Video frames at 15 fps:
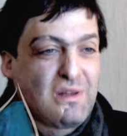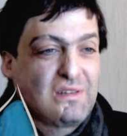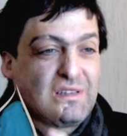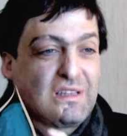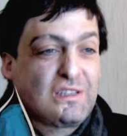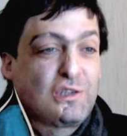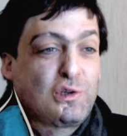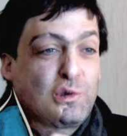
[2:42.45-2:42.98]

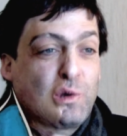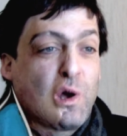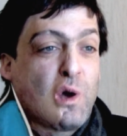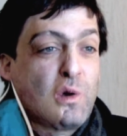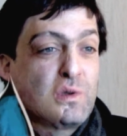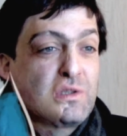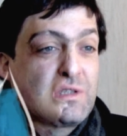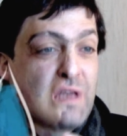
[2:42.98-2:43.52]
that
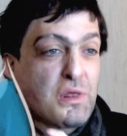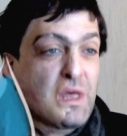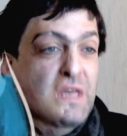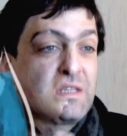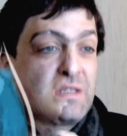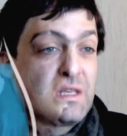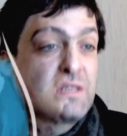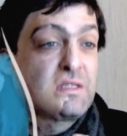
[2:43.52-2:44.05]
grows
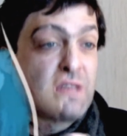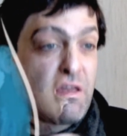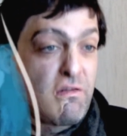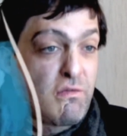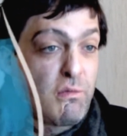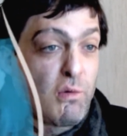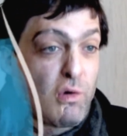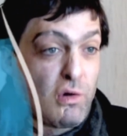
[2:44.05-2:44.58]
as they
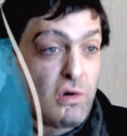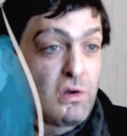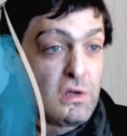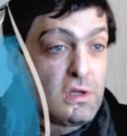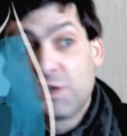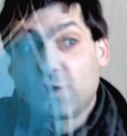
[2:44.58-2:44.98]
save more.